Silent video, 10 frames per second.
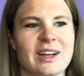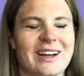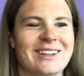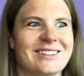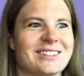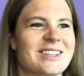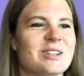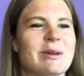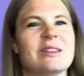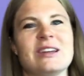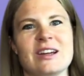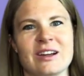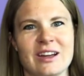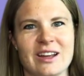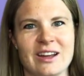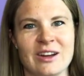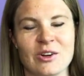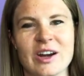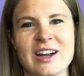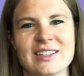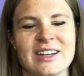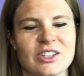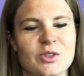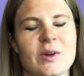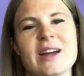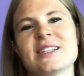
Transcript: the ingredients I just read.